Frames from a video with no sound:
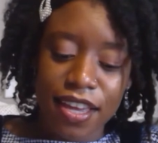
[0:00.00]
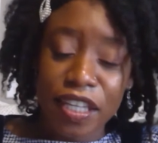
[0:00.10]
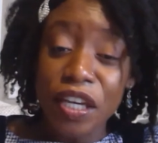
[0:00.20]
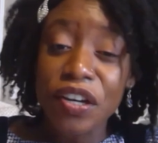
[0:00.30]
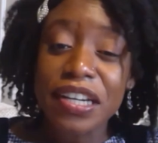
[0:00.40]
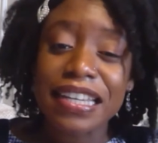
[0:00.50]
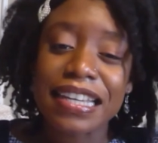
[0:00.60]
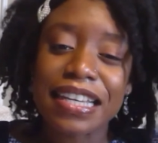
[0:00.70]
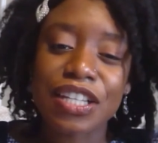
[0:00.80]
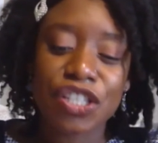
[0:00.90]
Kira
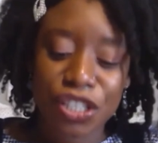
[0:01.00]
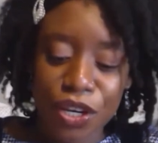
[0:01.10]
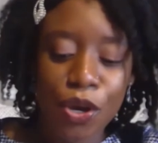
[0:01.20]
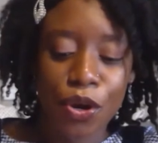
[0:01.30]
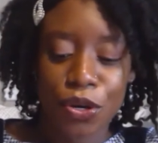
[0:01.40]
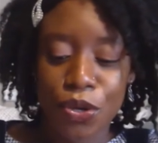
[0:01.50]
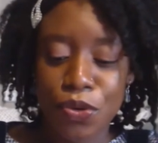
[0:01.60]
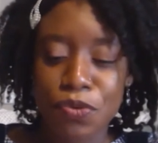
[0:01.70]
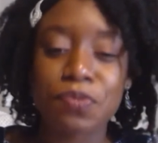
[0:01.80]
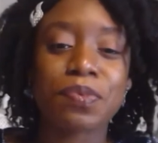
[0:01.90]
Kiki Sheard,
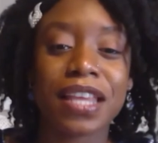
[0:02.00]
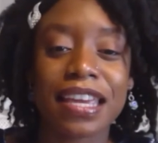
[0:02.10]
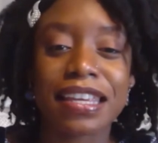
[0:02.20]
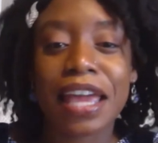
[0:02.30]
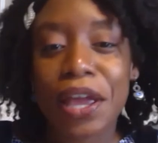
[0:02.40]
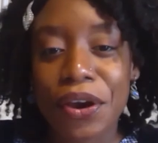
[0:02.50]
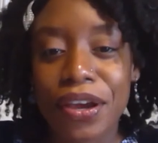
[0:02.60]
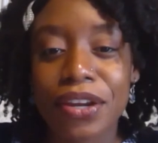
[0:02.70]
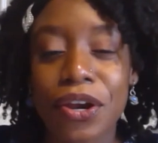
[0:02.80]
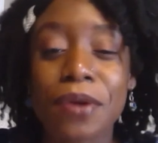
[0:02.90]
who played
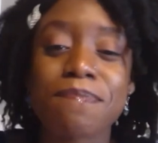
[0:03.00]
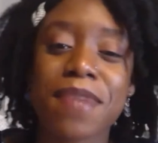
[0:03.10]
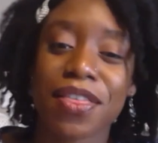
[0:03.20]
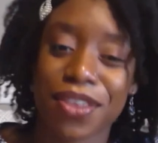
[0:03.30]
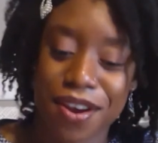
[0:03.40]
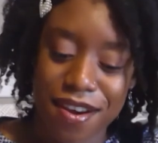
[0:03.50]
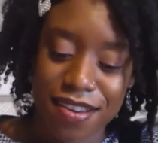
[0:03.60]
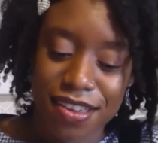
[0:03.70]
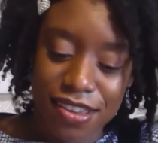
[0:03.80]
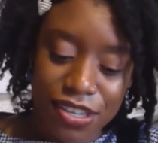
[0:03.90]
Karen, her mother.
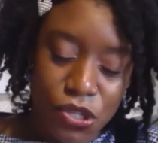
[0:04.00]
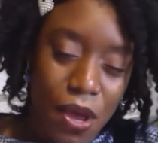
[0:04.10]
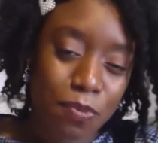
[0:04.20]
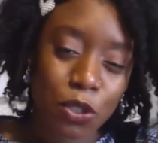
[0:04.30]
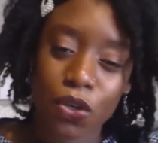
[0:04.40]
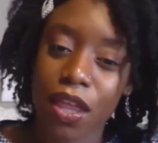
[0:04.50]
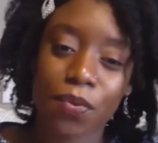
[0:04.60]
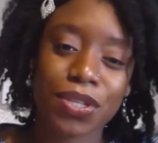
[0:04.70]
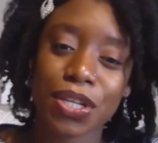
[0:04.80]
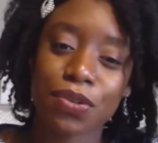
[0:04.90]
So I'm sure that
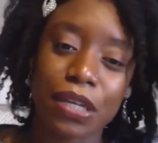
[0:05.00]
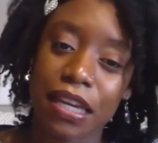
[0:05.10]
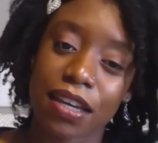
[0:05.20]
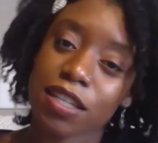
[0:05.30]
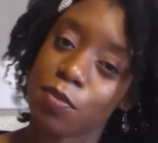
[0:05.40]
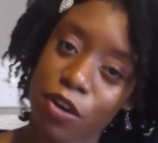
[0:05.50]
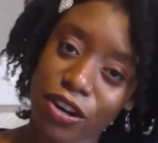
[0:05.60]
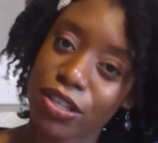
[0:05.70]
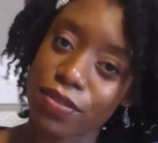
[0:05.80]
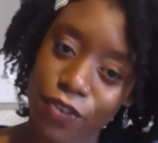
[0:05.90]
was a unique
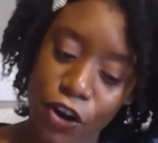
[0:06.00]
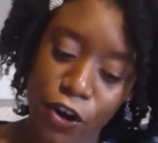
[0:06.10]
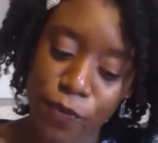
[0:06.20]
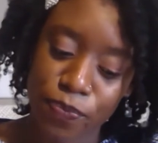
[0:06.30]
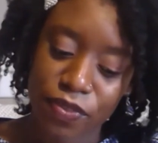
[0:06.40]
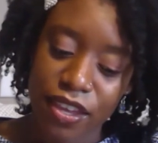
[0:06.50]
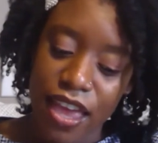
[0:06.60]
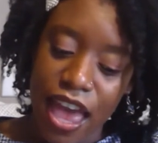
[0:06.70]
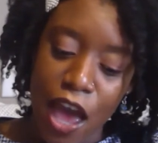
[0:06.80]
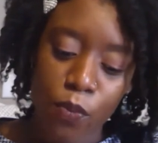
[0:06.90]
experience for her.
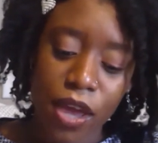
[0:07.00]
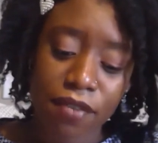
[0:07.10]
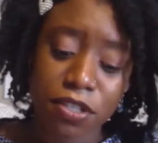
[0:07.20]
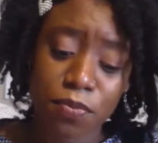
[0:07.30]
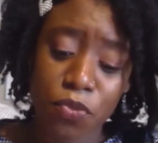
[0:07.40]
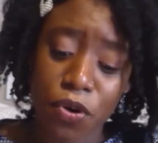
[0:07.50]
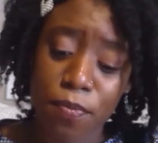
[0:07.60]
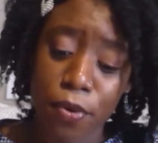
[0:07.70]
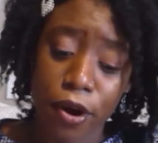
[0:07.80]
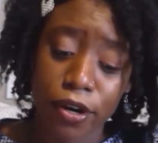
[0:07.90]
And we have
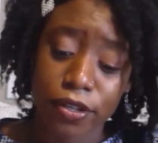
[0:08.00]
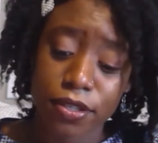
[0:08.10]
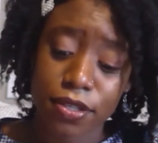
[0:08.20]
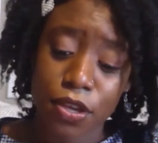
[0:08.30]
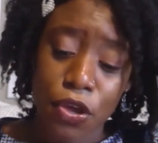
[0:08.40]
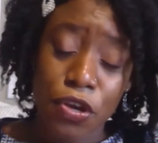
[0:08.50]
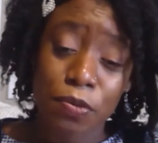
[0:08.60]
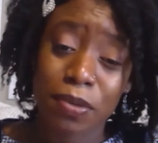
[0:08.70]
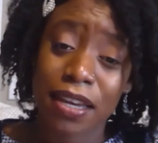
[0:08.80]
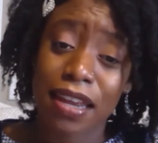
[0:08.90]
Demore Barnes, who
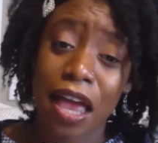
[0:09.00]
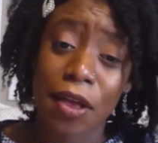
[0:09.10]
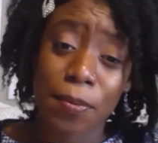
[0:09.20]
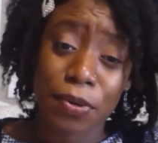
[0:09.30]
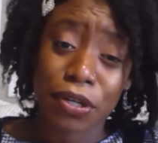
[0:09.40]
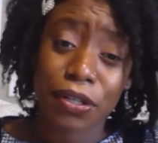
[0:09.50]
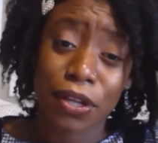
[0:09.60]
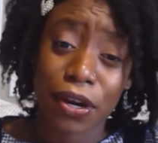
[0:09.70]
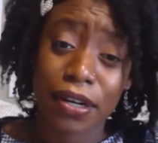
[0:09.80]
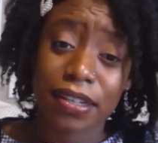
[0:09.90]
played Elbert
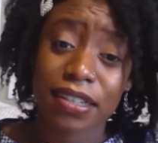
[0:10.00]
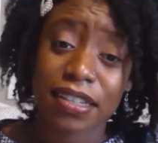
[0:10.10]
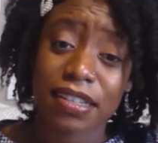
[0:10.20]
Clark.